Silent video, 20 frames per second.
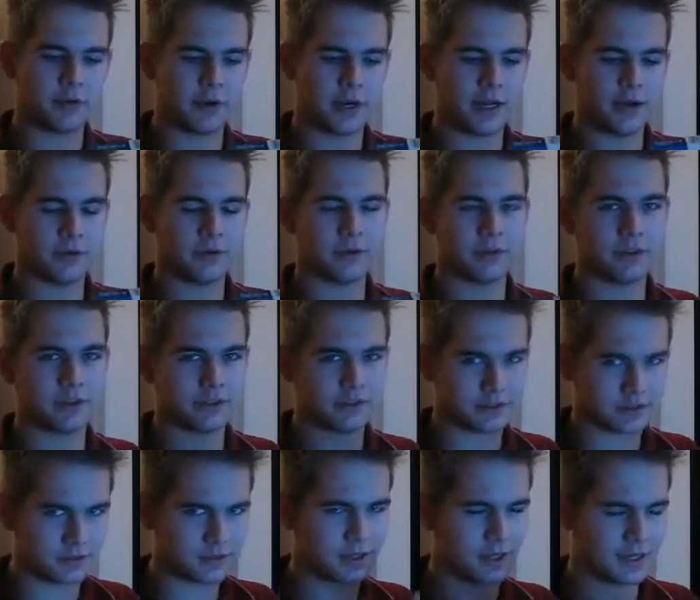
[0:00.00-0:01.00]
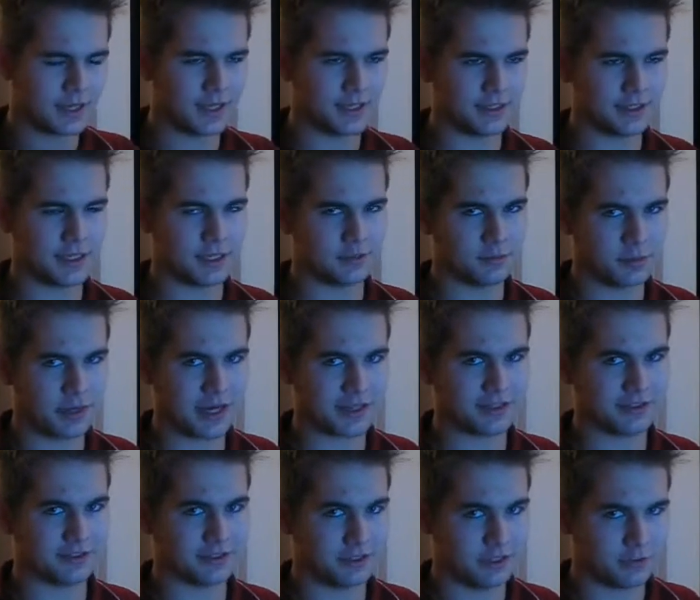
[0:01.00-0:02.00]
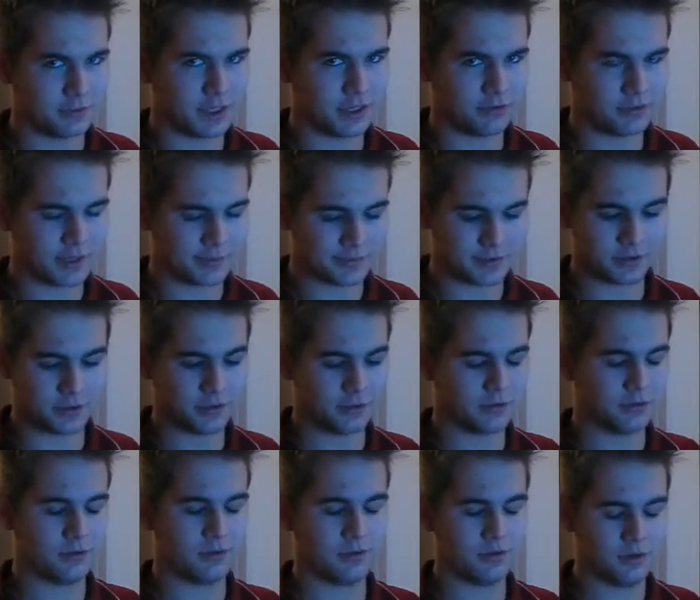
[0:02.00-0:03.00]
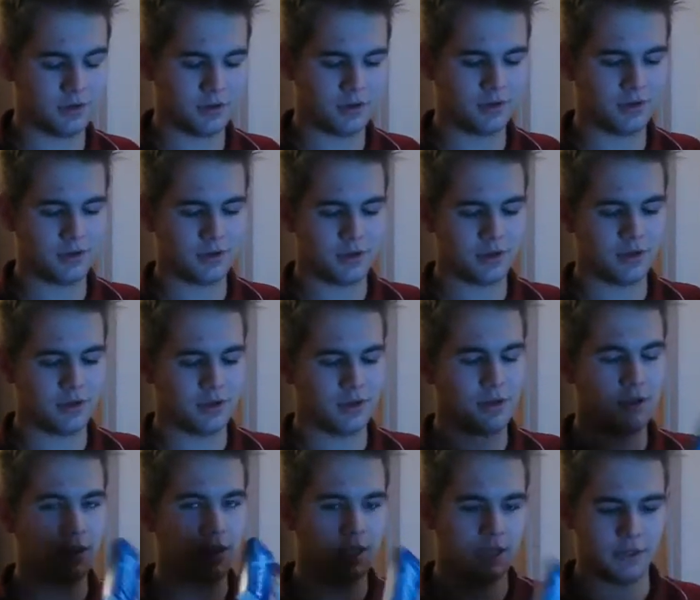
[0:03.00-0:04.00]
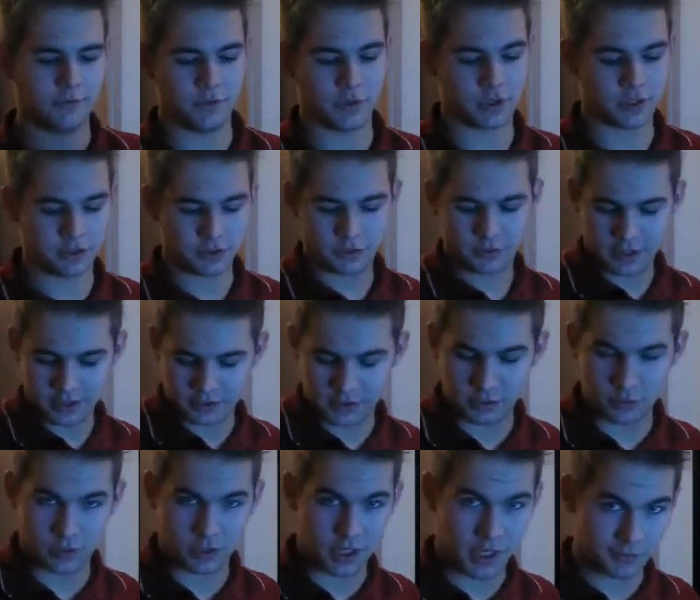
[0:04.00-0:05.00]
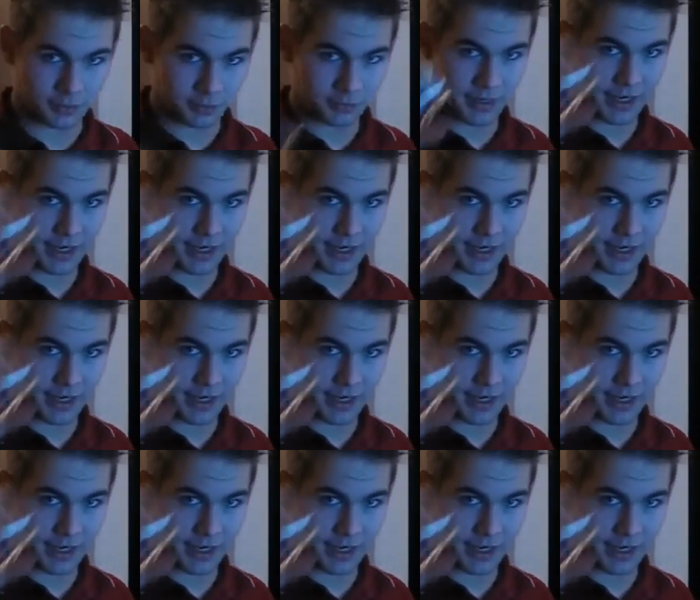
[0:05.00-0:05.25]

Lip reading: it around. And this, again, takes practice and you might rip, so if you can do this to a couple